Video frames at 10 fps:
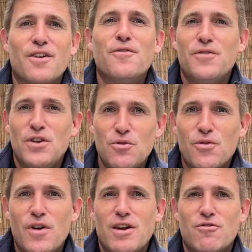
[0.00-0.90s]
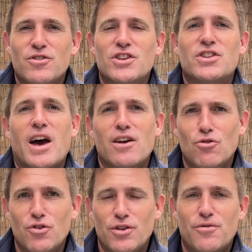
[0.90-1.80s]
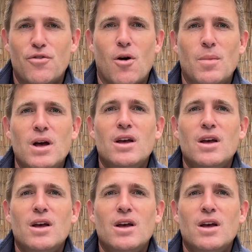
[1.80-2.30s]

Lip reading: a few fragrances that I ordered from